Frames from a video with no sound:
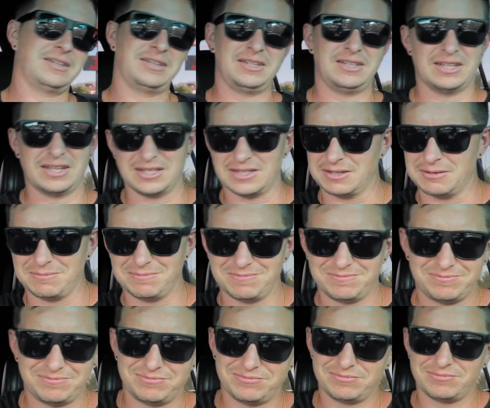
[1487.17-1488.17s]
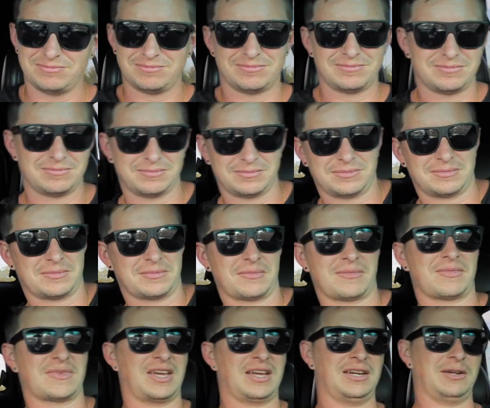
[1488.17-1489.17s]
He doesn't.
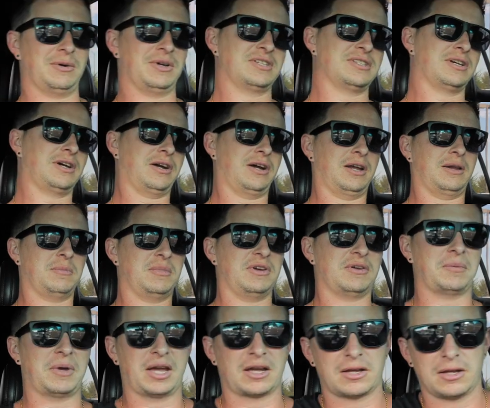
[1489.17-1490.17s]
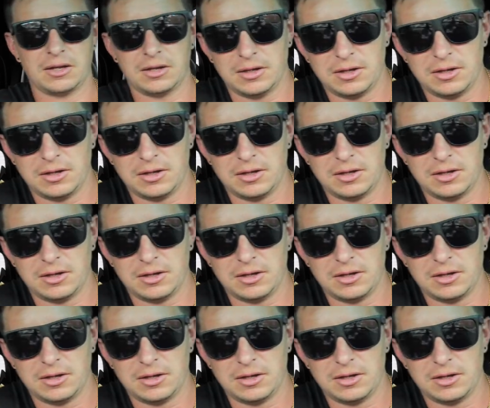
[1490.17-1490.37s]
Anyways, all right, be right back.